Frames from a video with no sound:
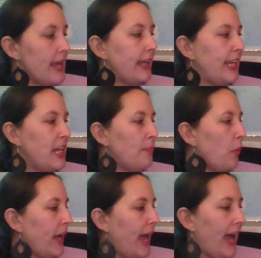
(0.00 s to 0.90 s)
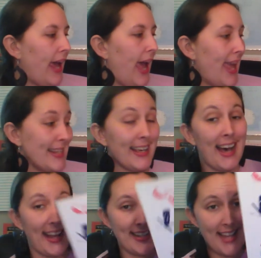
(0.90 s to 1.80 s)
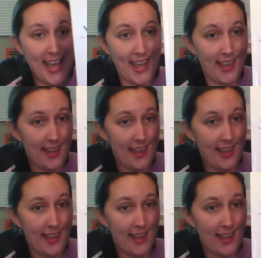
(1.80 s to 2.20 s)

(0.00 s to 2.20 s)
Key Boy and Kite Day